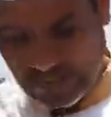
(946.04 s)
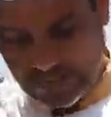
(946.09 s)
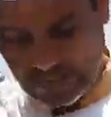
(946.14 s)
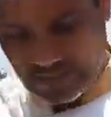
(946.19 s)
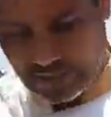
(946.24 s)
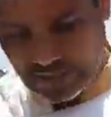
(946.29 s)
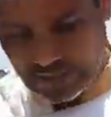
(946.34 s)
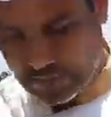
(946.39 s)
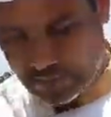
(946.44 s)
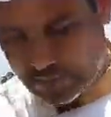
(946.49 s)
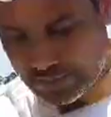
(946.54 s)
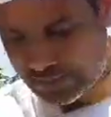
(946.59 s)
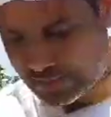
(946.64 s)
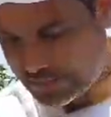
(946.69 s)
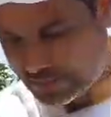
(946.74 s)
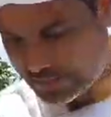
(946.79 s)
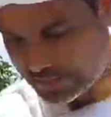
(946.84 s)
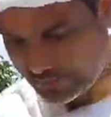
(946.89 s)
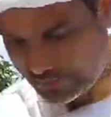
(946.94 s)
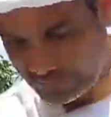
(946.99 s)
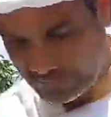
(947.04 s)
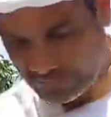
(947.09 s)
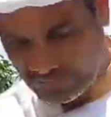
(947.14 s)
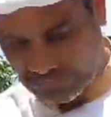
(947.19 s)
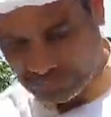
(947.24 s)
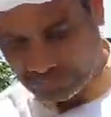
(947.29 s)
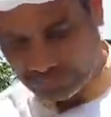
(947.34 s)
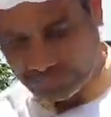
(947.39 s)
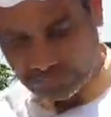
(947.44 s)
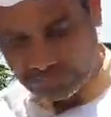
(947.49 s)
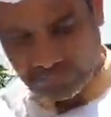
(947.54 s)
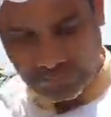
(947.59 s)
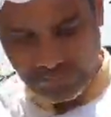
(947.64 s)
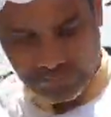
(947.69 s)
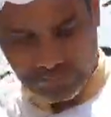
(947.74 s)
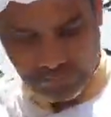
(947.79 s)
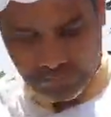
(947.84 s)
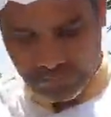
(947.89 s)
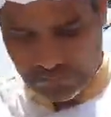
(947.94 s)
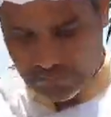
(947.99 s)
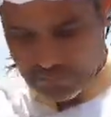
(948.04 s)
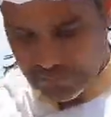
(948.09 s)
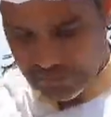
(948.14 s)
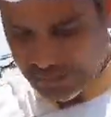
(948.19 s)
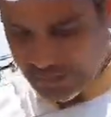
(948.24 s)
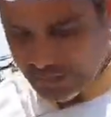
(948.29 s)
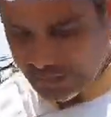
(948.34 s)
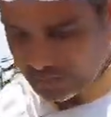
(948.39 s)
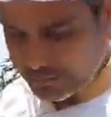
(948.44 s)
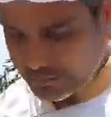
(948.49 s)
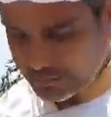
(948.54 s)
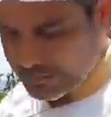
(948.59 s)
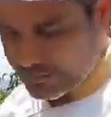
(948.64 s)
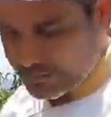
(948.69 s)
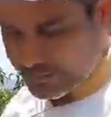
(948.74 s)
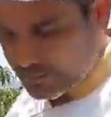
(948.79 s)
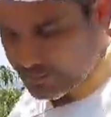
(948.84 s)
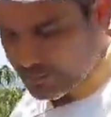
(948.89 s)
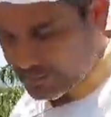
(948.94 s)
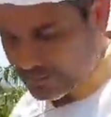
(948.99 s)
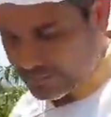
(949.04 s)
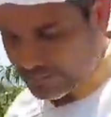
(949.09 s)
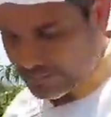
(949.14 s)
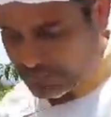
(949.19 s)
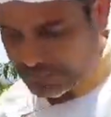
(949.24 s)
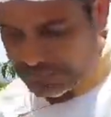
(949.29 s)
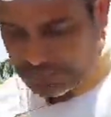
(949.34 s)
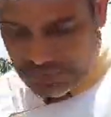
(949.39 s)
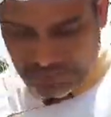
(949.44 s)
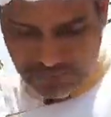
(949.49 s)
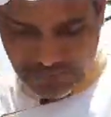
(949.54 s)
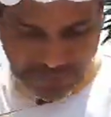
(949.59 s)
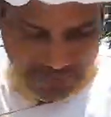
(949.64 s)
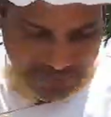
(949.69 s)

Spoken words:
in the cupboard. Again, I'm